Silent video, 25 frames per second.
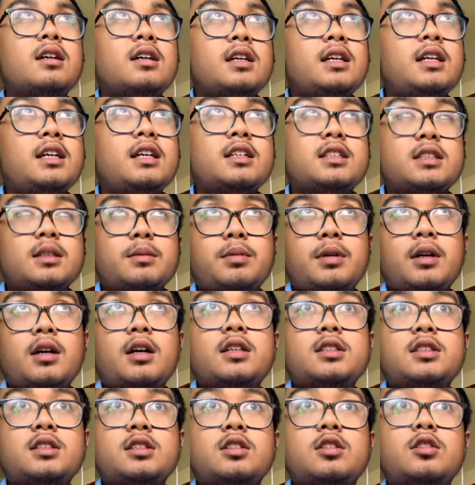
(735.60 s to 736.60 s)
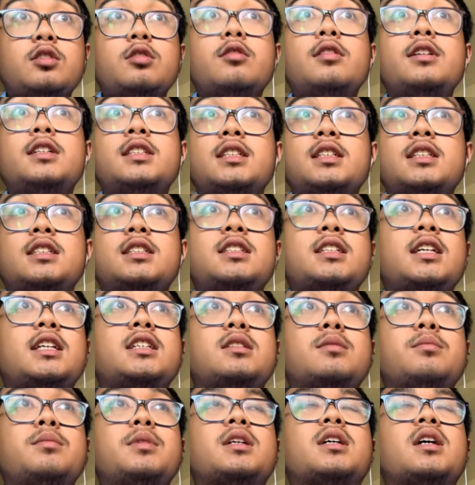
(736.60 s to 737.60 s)
He is a person who is in a state
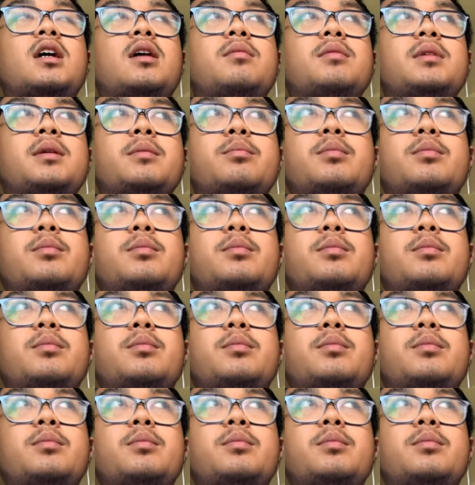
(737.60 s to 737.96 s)
of becoming,